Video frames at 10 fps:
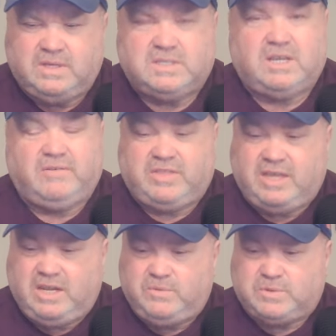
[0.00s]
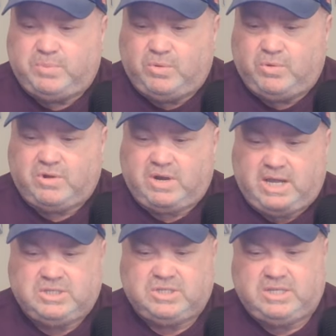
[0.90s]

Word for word: Seventh inning was Porter Hodge's